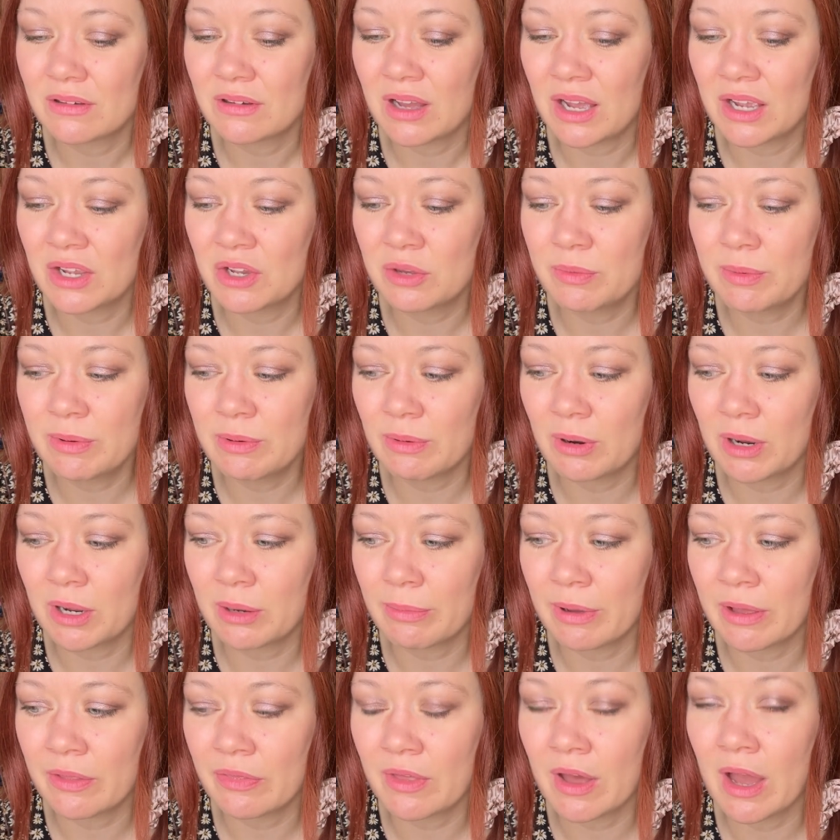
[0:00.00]
I could be wrong
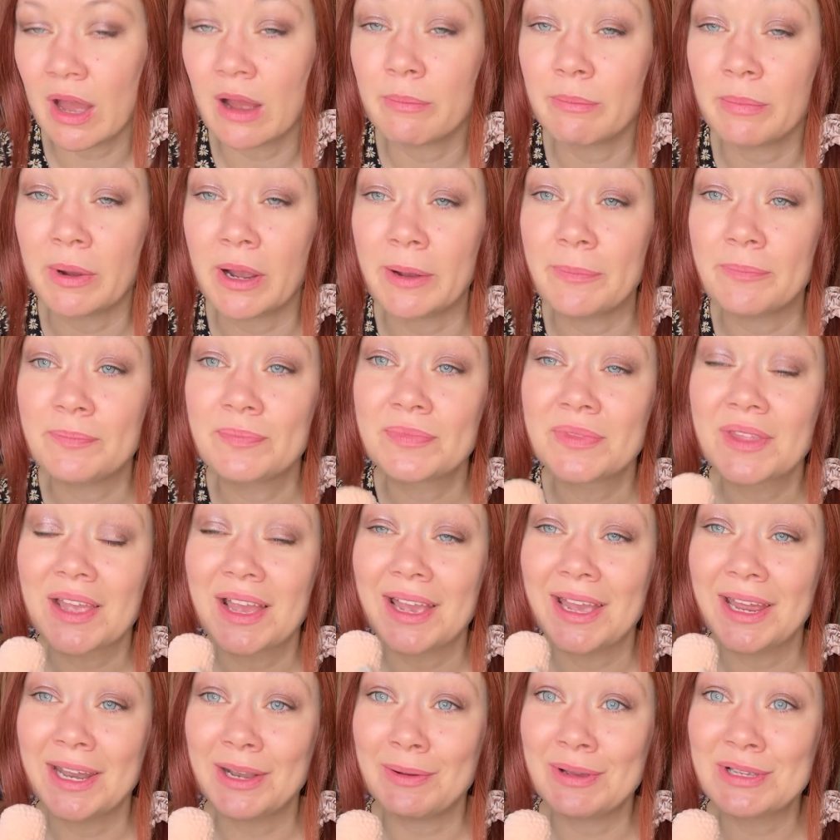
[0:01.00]
about that, but
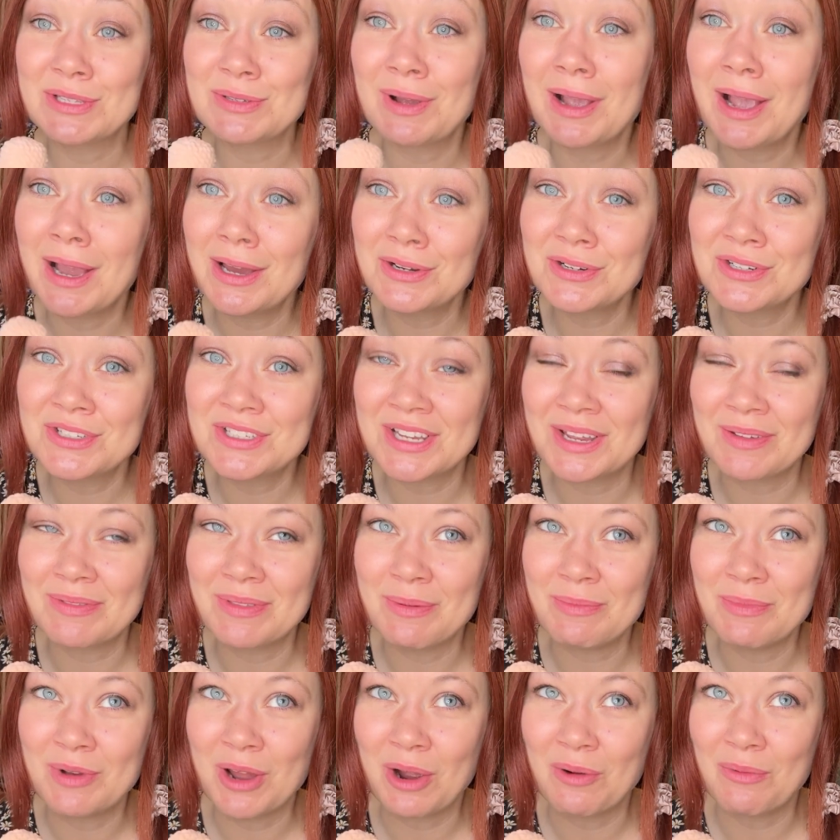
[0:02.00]
anyway, so I understand
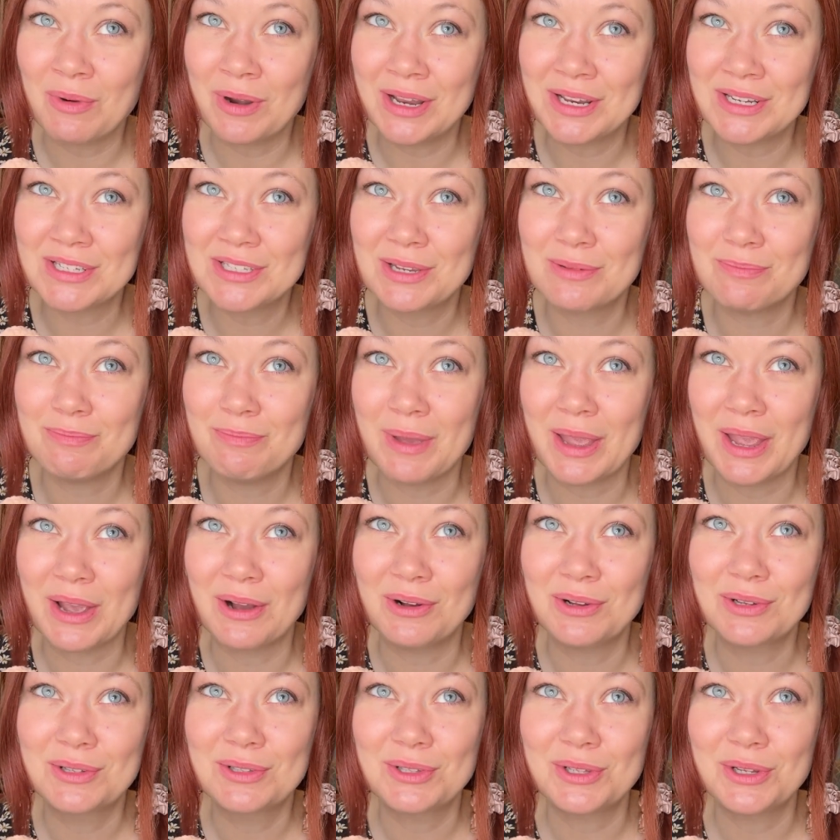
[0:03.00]
them not wanting to
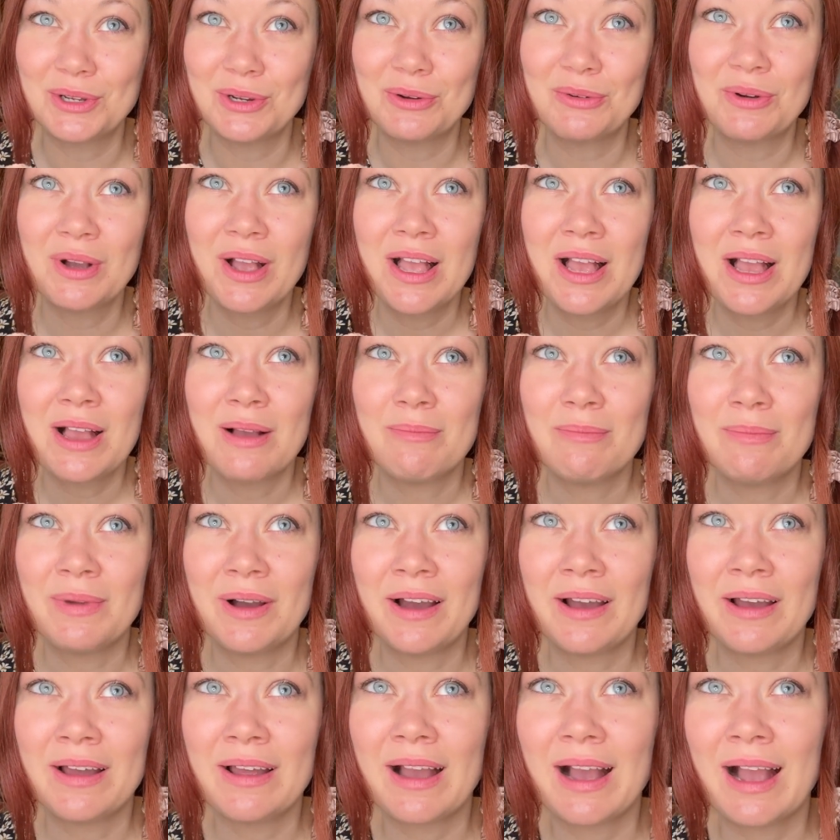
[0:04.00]
mail glue,
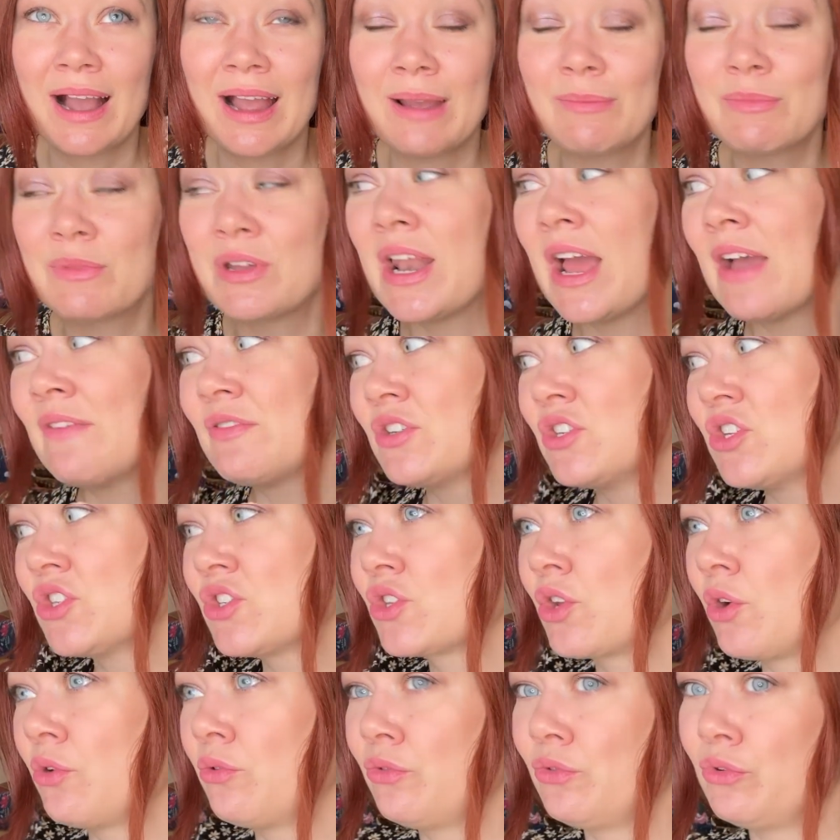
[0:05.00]
but I am gonna have to just
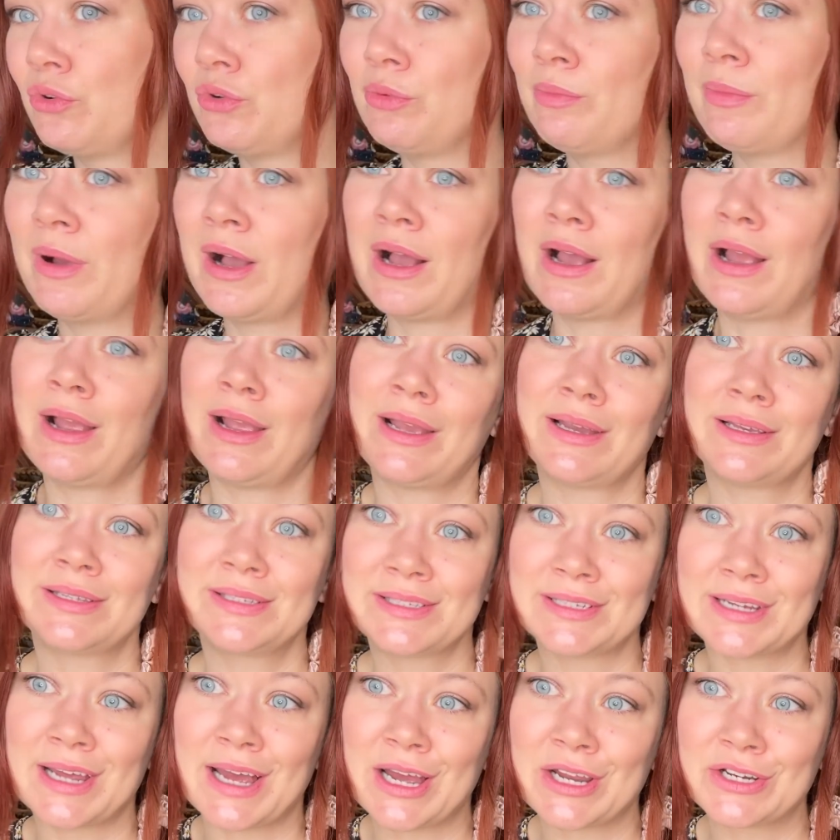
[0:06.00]
go through my
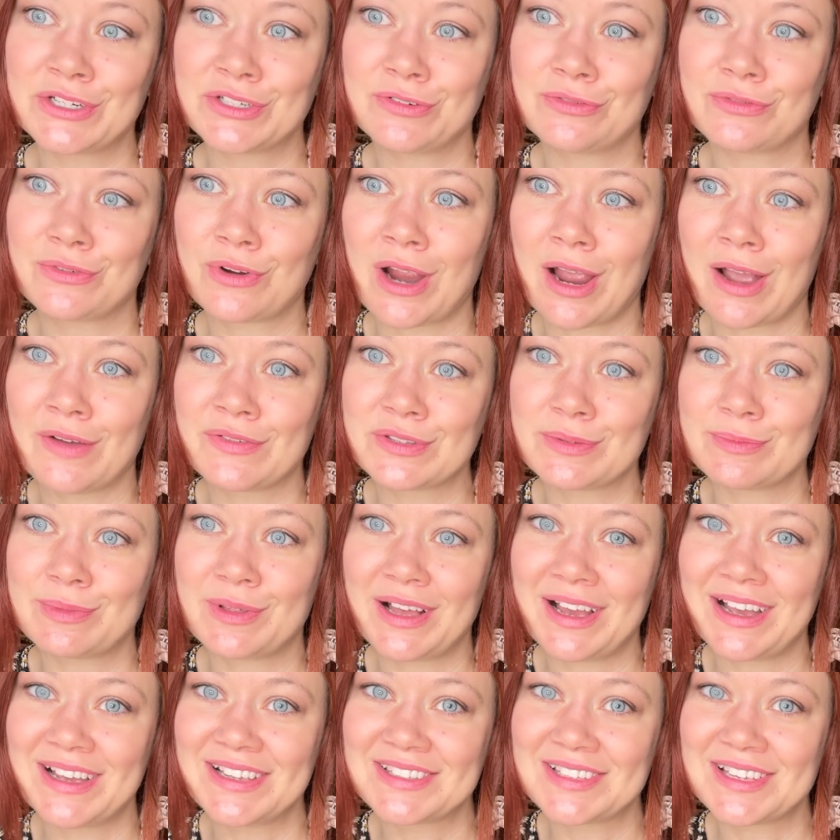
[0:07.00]
stash of craft
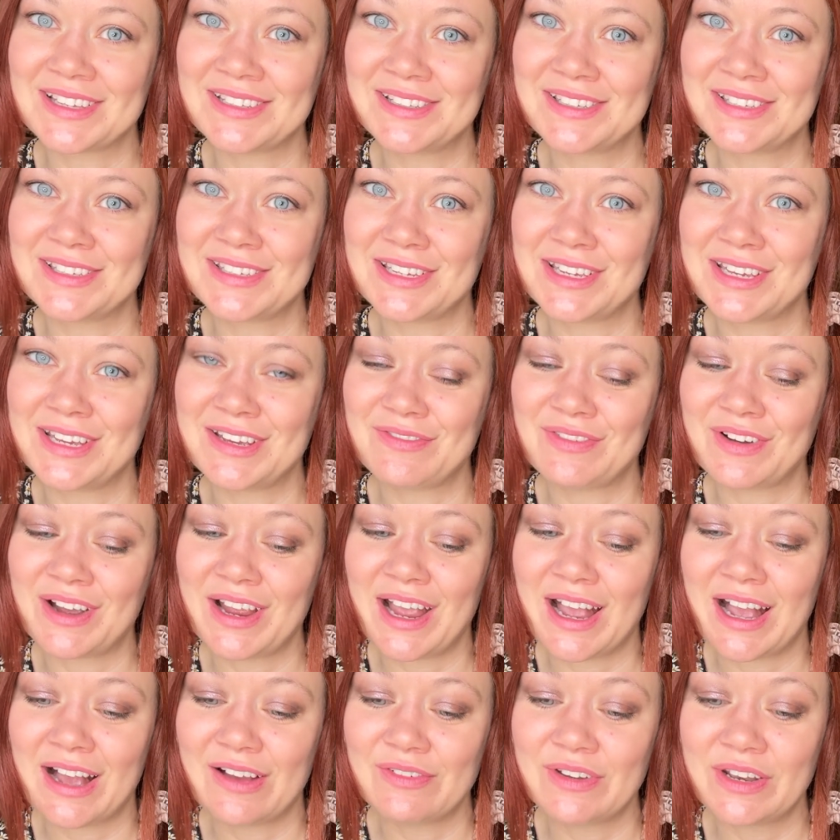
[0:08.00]
supplies and see if I
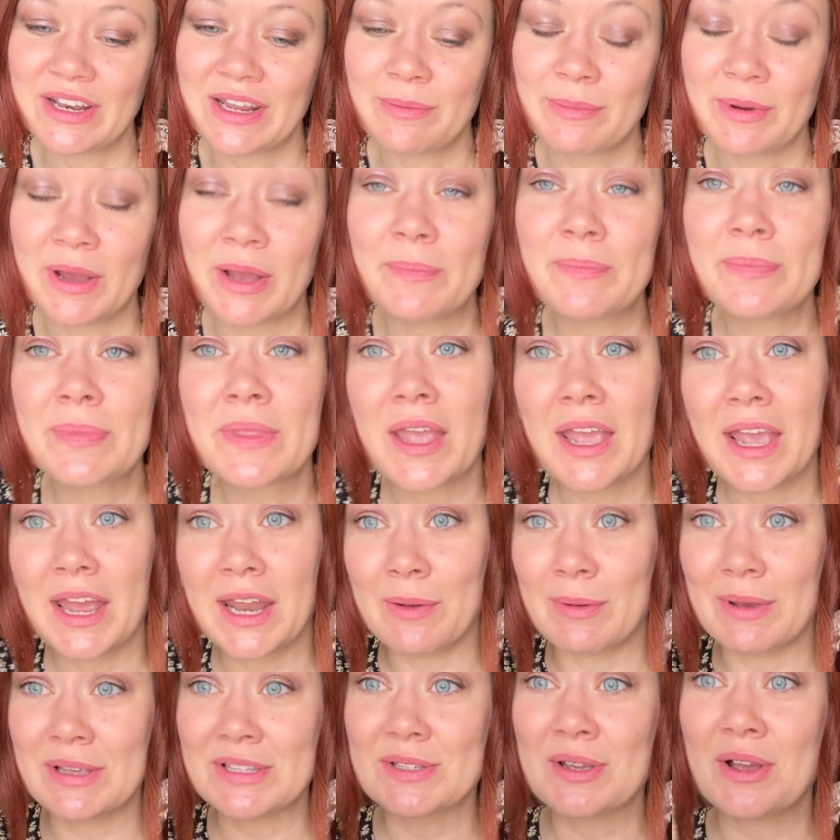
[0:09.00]
have any. But
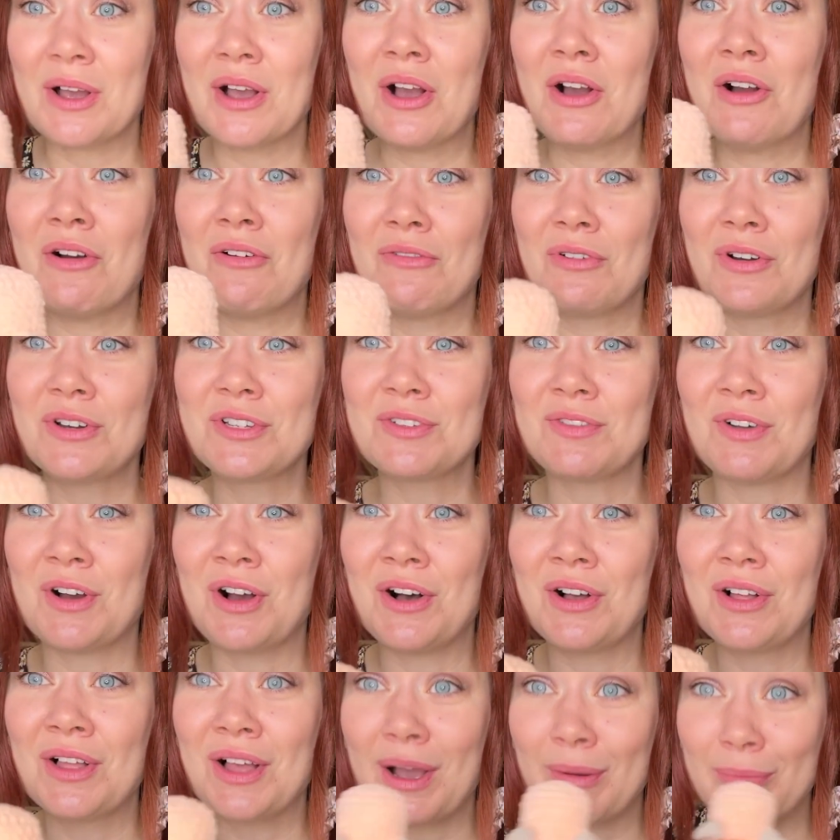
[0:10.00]
anyways, first of
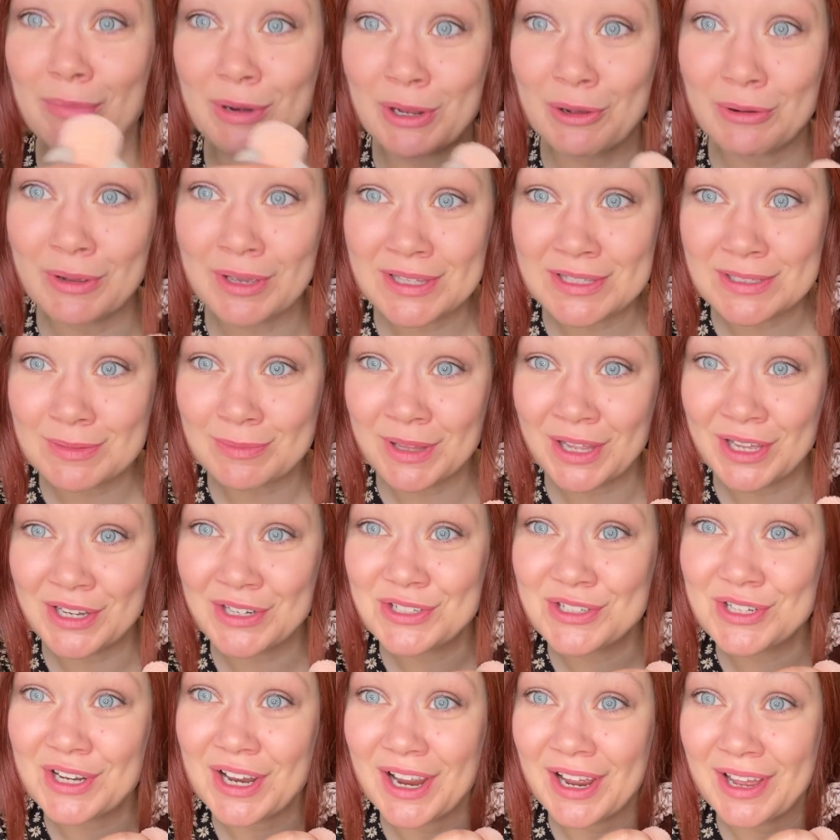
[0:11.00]
all, I'm gonna go eat some
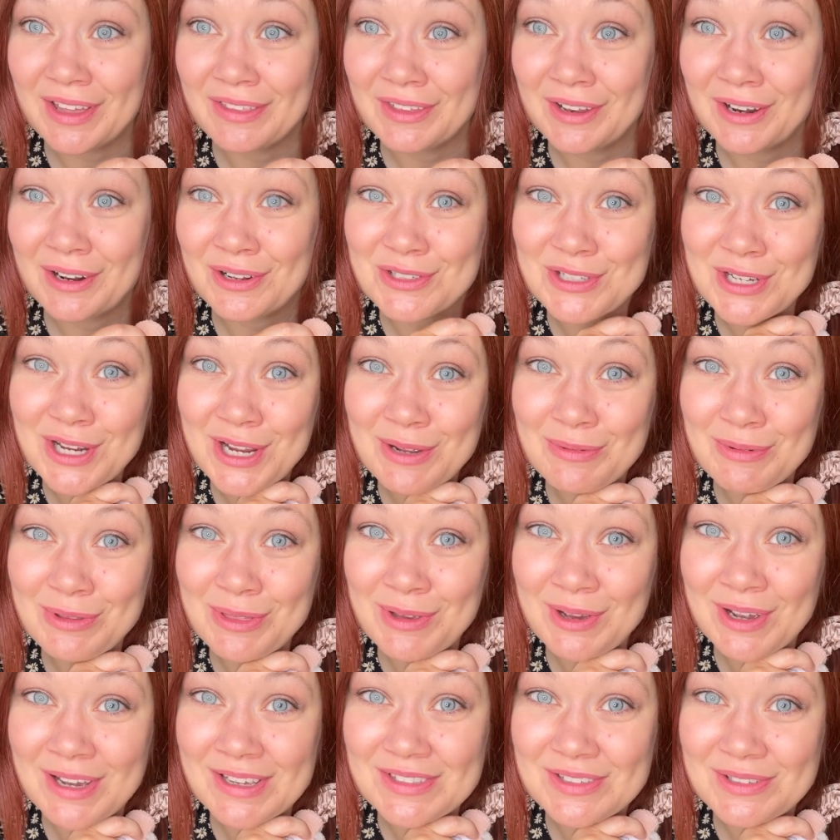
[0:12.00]
lunch and then I'll check in with you
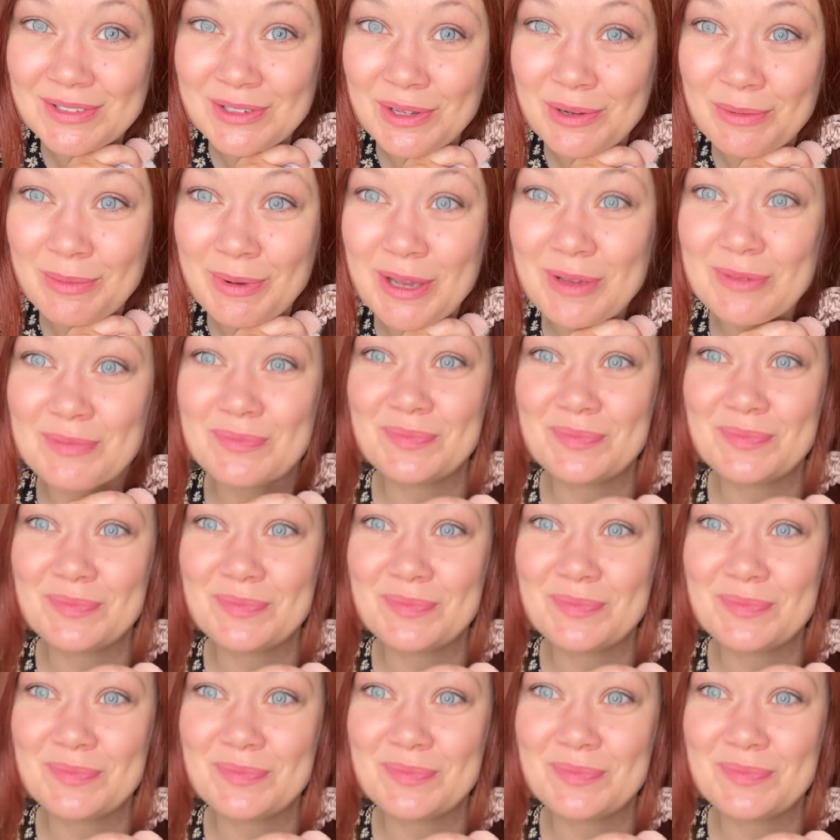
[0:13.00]
guys in a little bit.